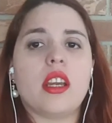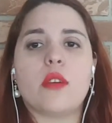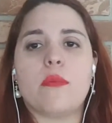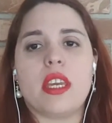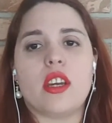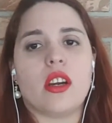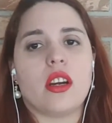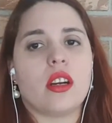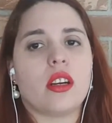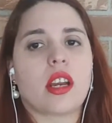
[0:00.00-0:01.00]
could be
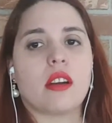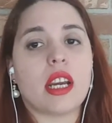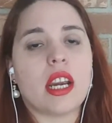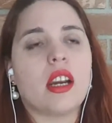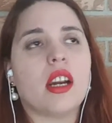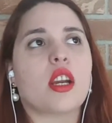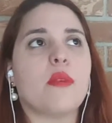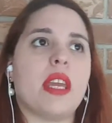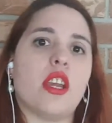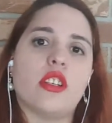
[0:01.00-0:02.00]
your career,
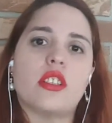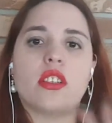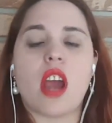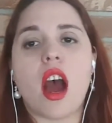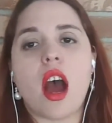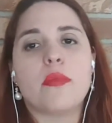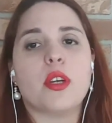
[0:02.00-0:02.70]
could be your job,